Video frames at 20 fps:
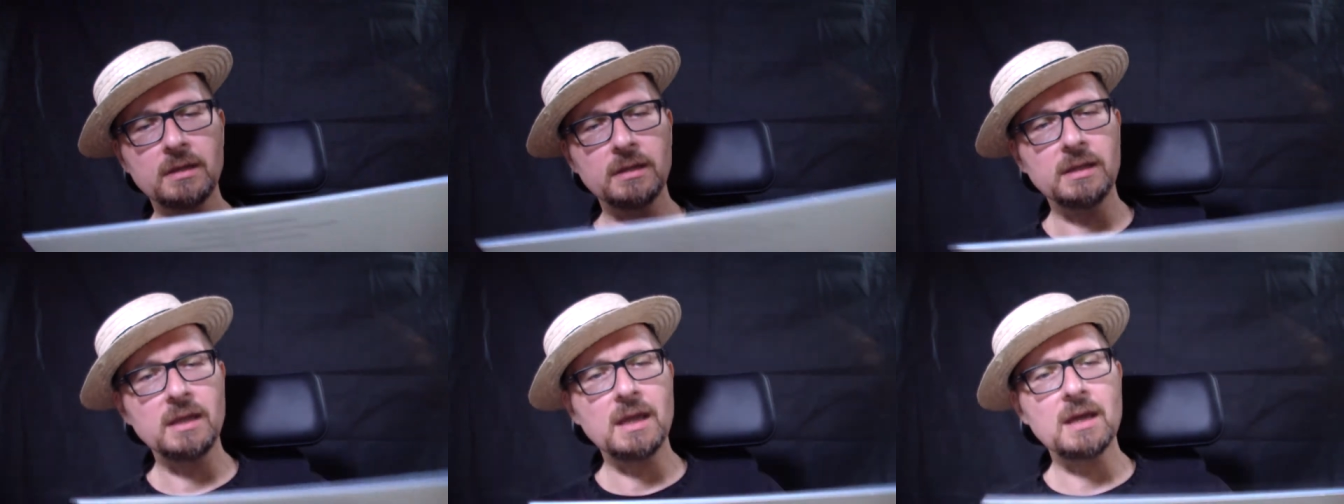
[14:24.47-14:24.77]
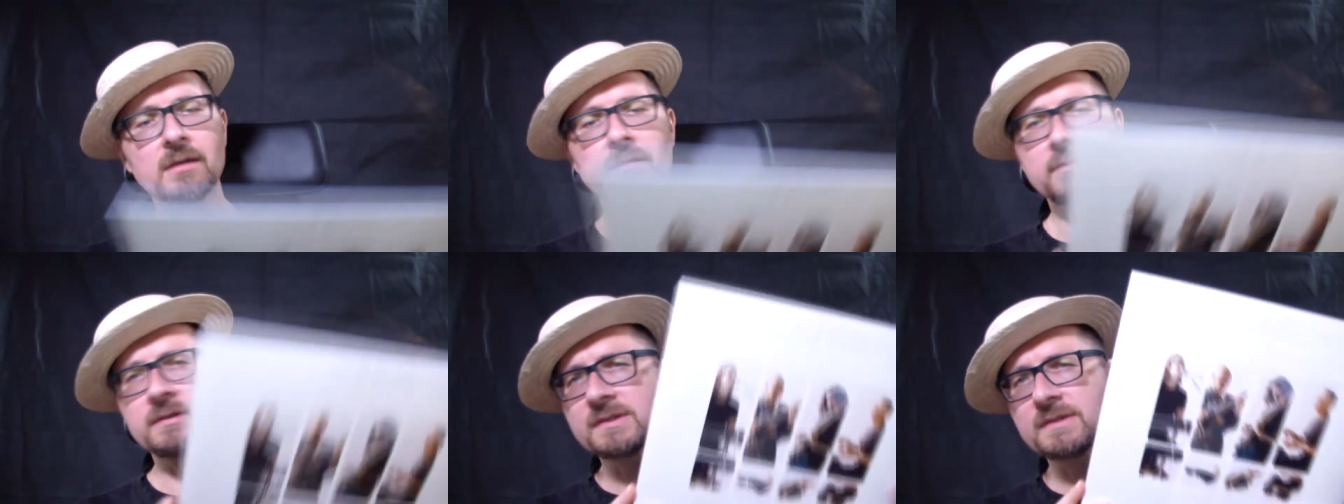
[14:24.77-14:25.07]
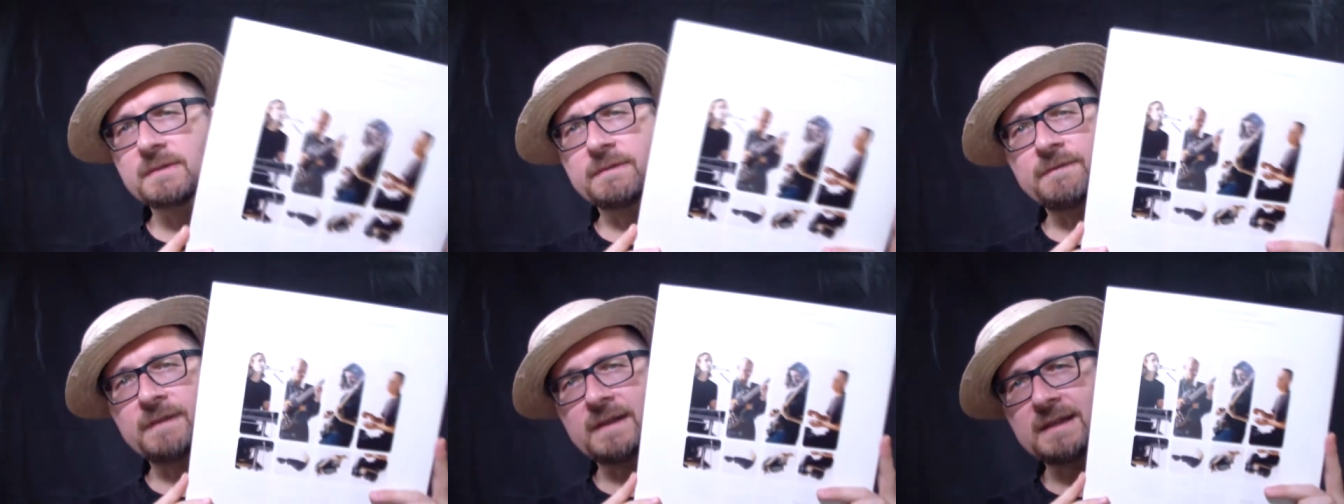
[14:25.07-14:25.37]
Yeah,
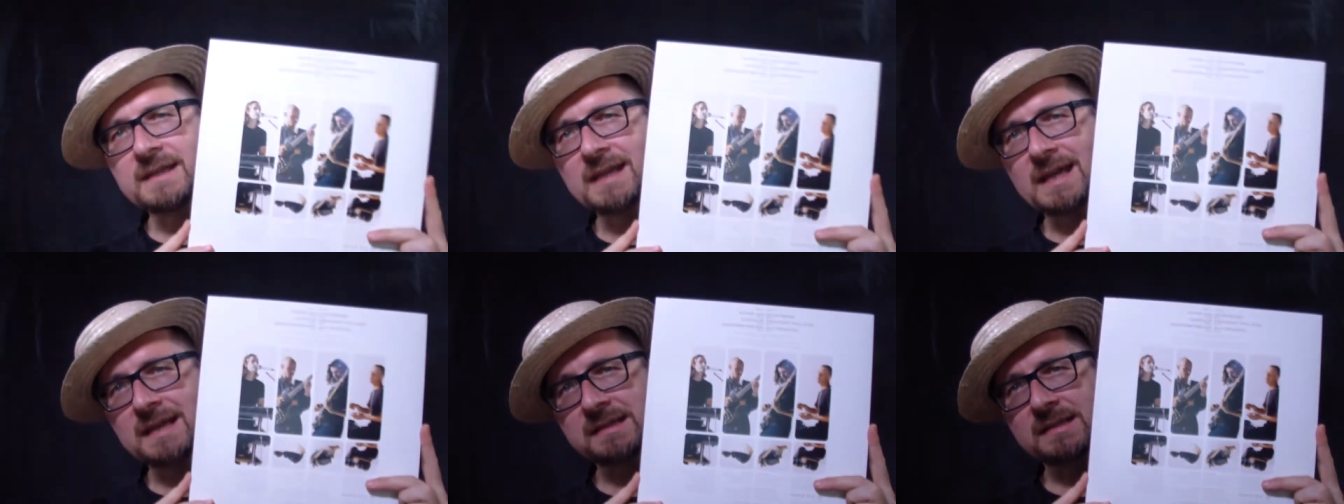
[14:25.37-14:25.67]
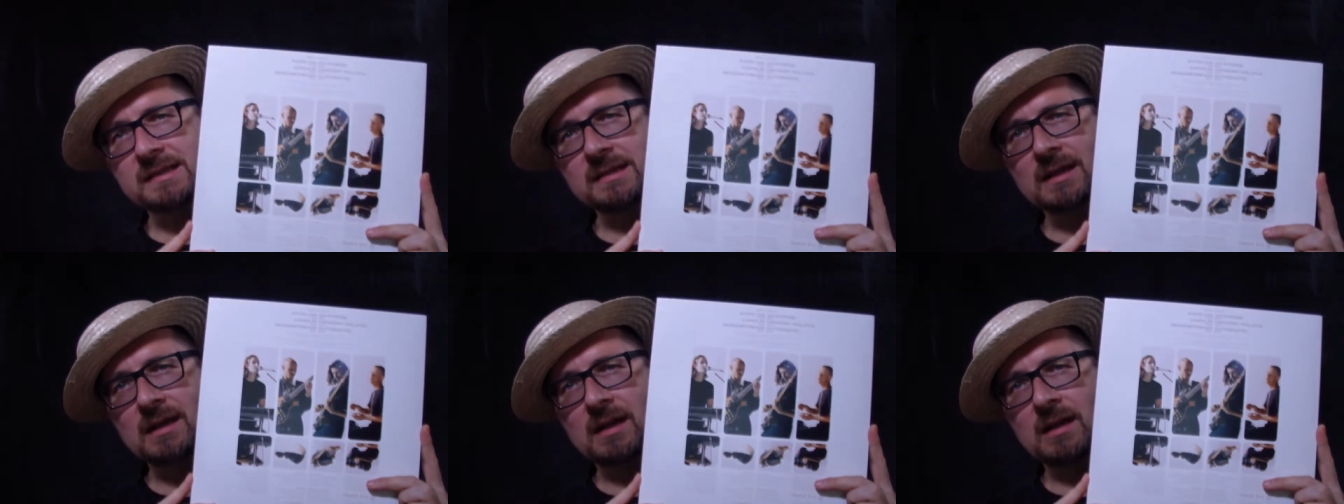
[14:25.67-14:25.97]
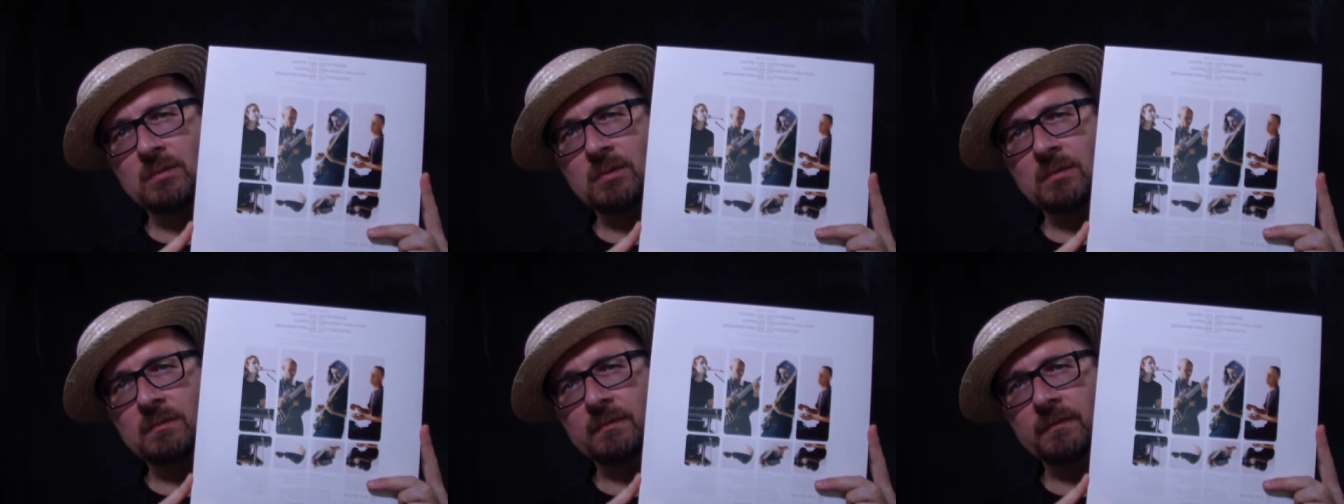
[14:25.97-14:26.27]
it's a fantastic
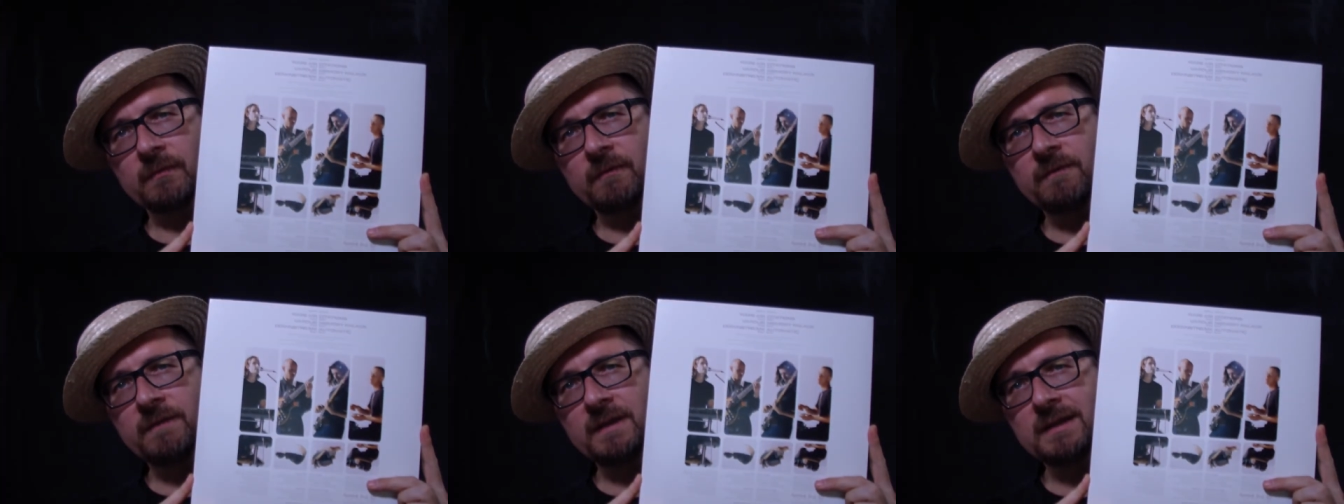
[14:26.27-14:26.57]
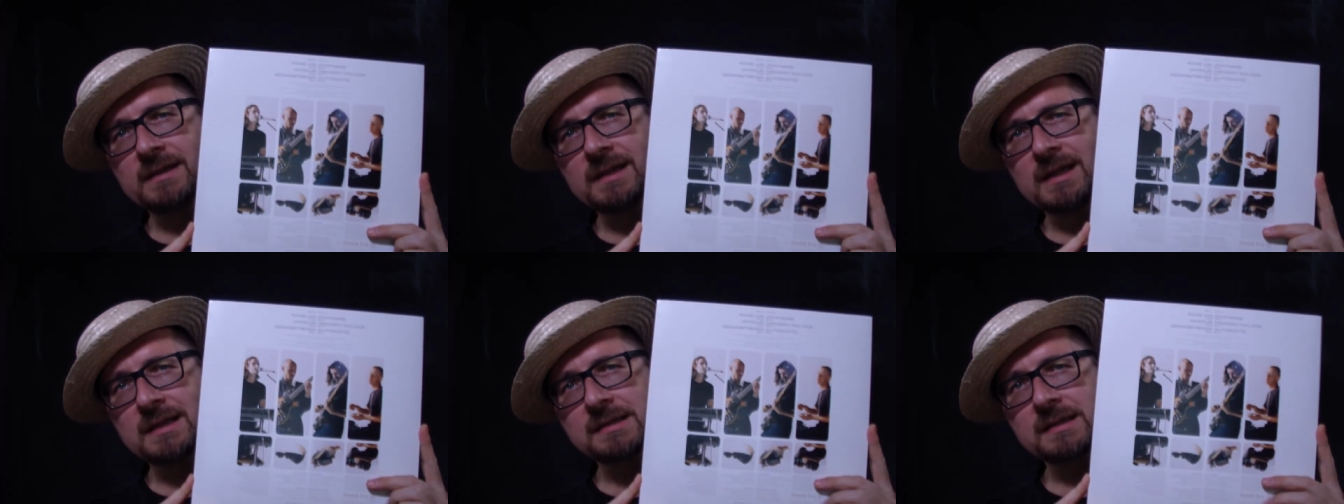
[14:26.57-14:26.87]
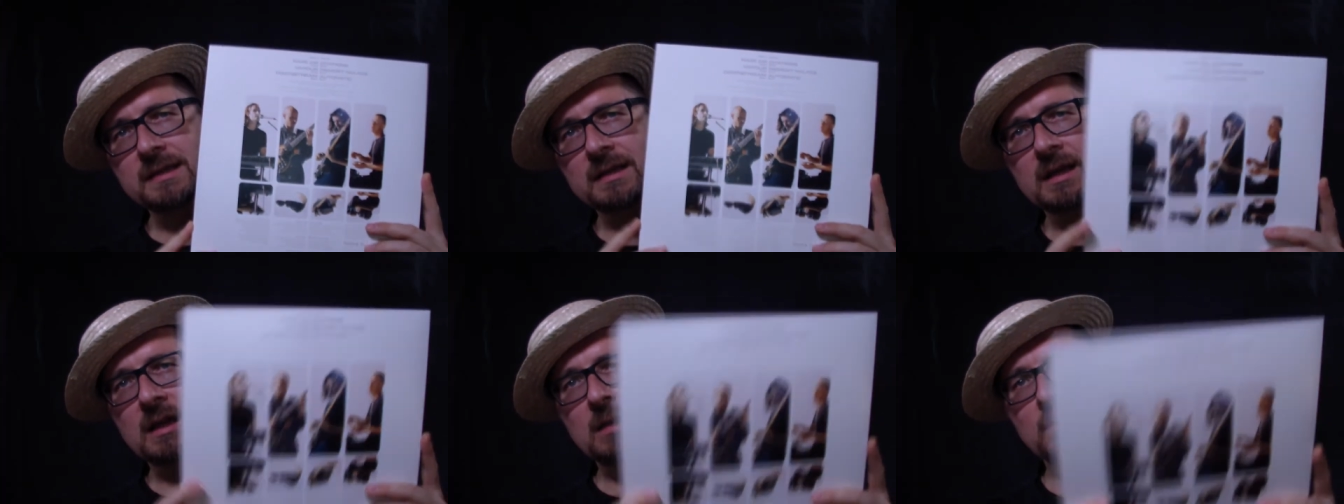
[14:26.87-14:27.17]
album.
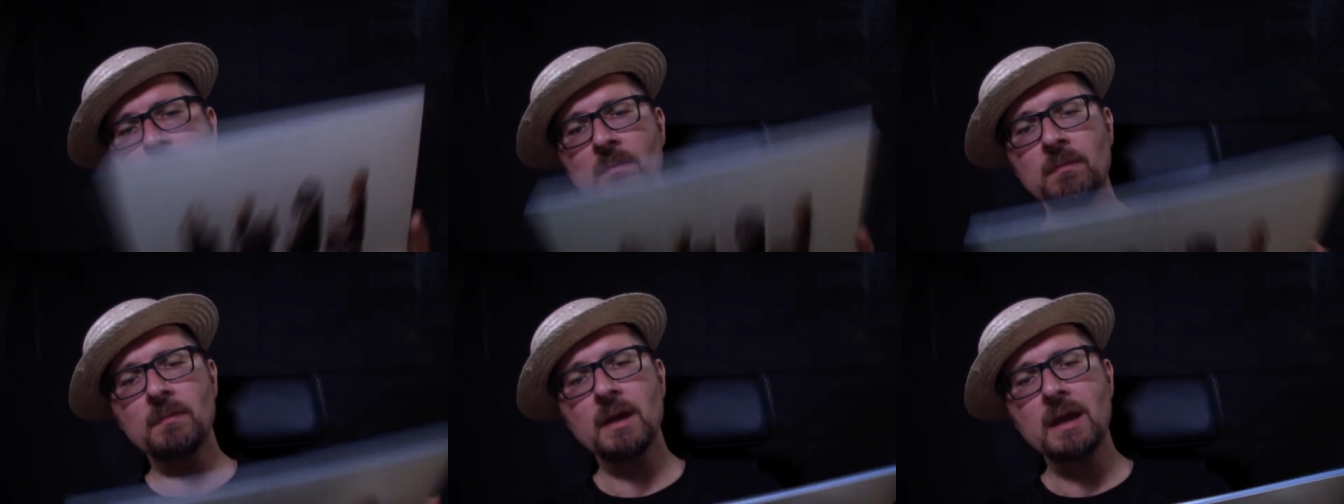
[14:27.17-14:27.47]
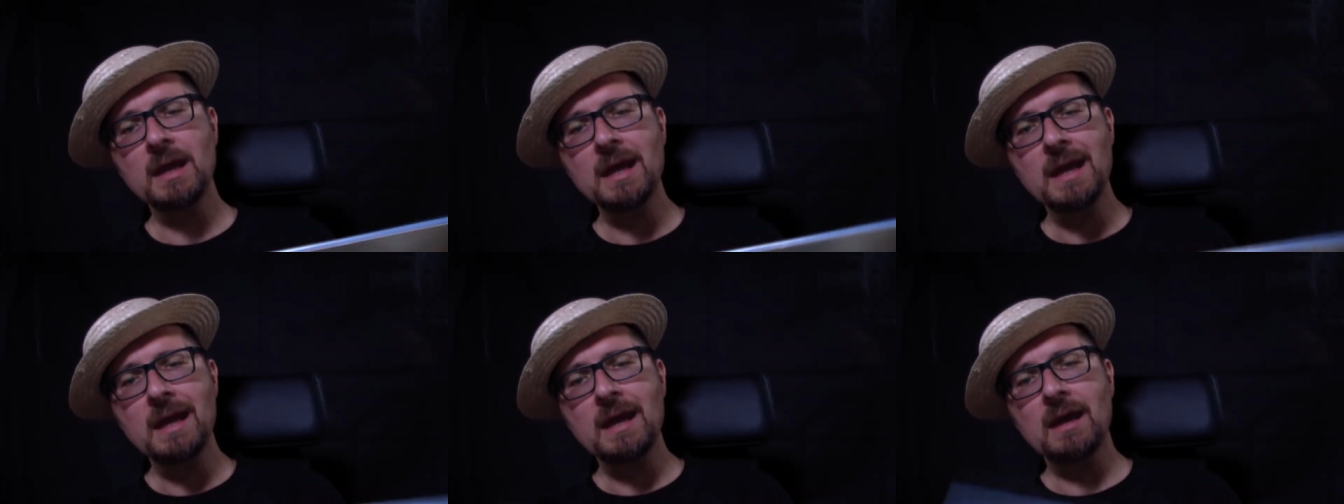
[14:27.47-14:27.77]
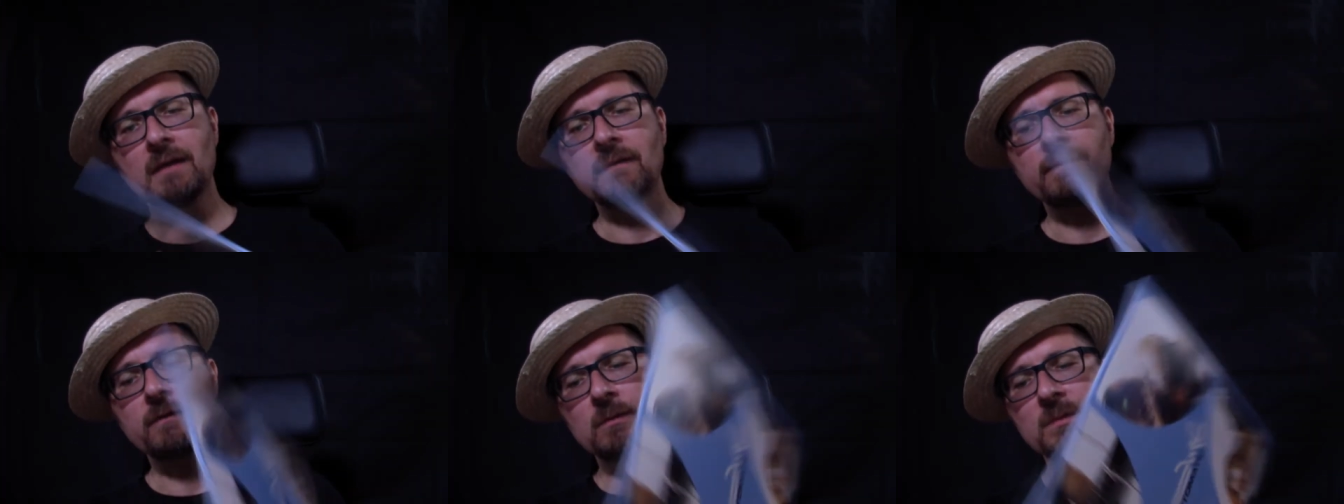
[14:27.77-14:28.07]
Fantastic album
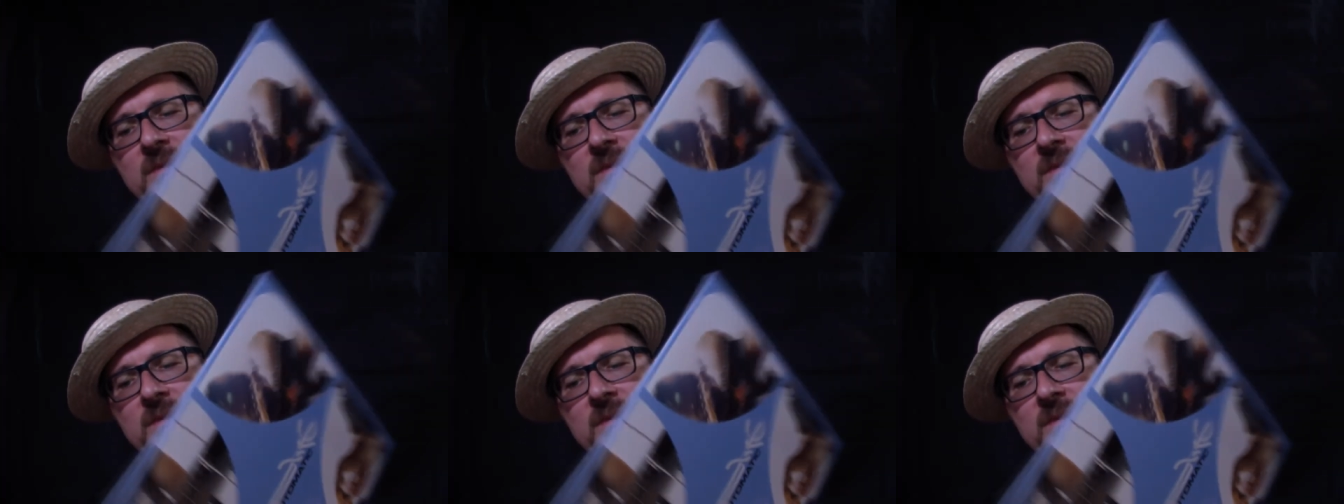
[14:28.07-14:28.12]
and for